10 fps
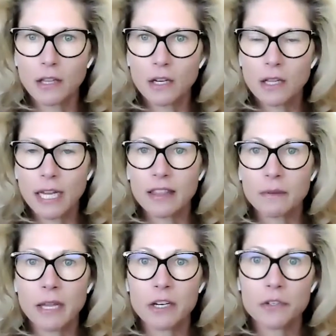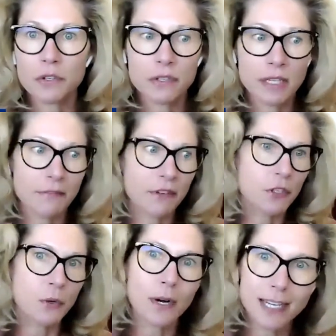look like the managers that have
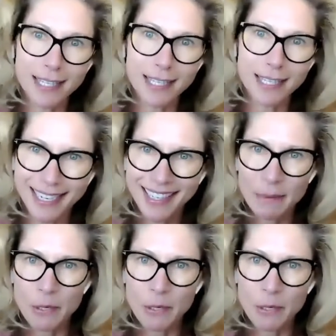historically